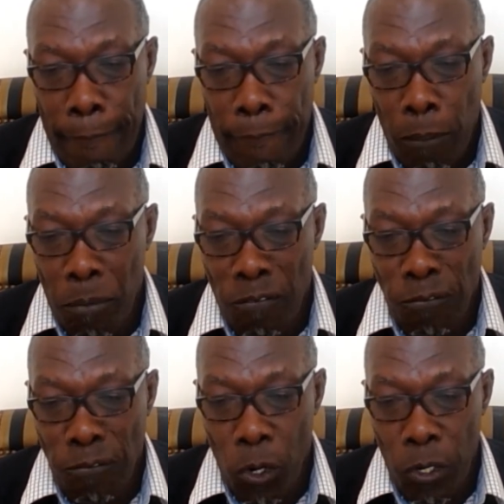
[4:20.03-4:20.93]
Number
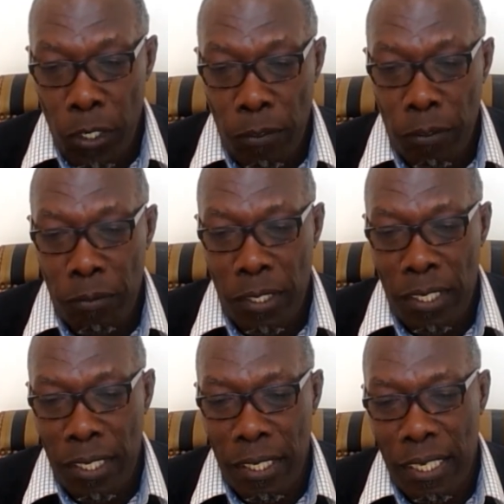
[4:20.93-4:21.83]
4
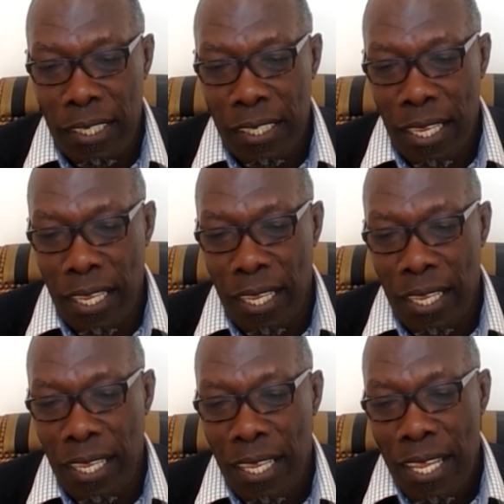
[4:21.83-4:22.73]
is
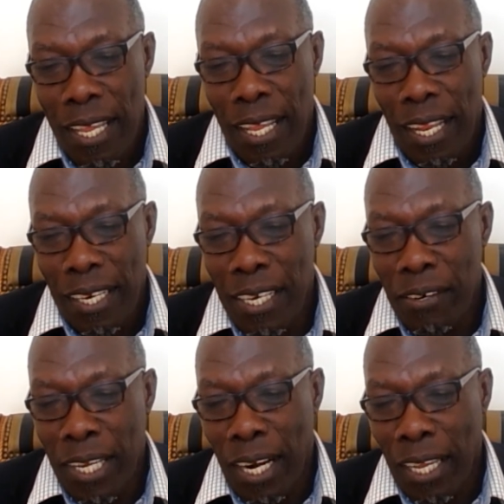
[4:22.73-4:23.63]
a
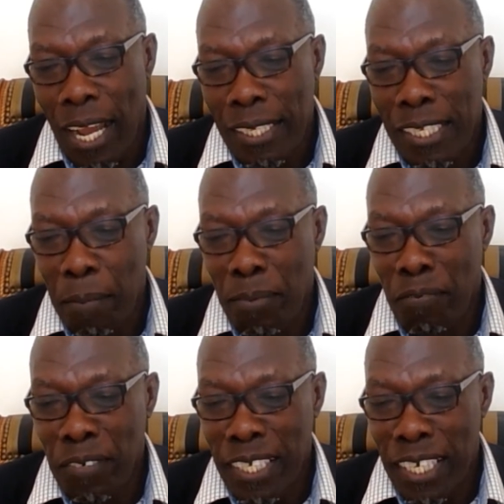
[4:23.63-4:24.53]
lyrical concept
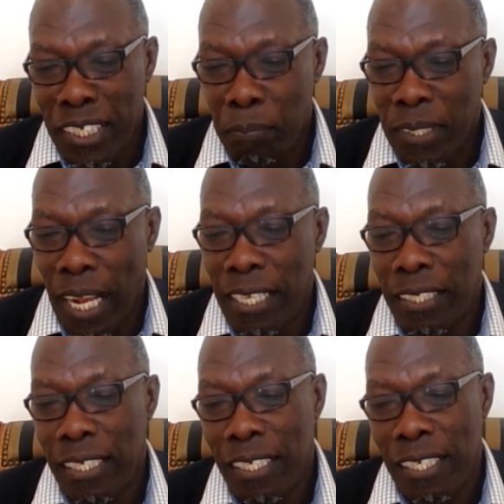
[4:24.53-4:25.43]
of leadership
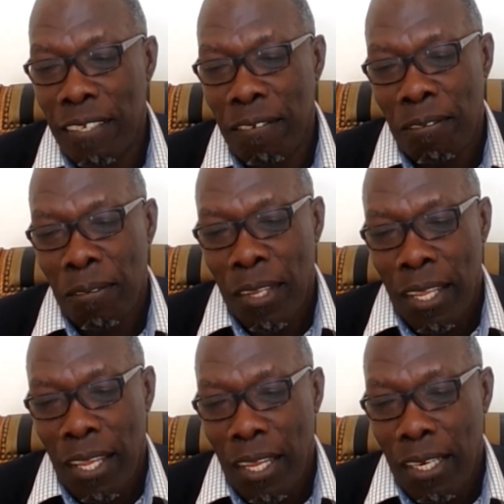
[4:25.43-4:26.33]
challenges
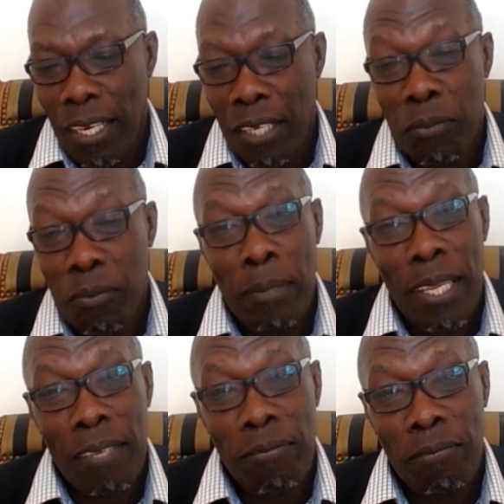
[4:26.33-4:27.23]
that will
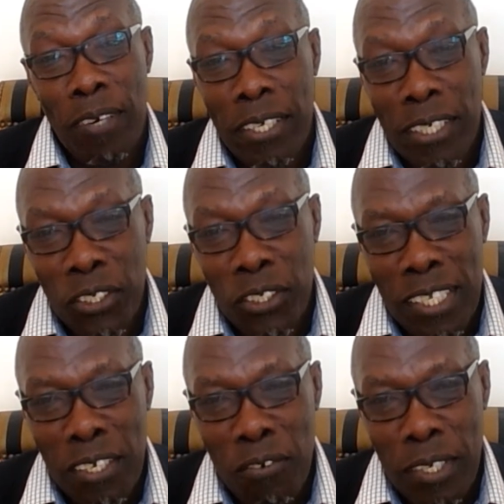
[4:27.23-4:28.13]
make very
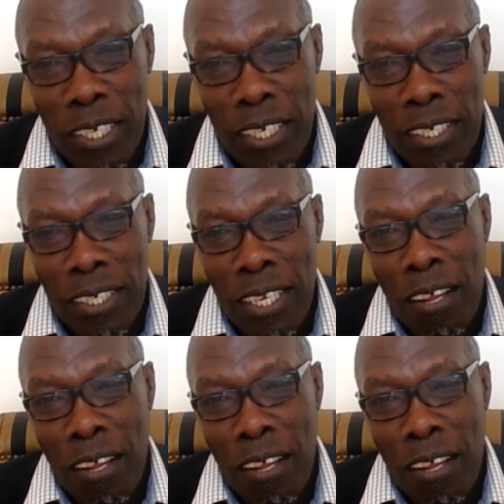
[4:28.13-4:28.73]
interesting reading.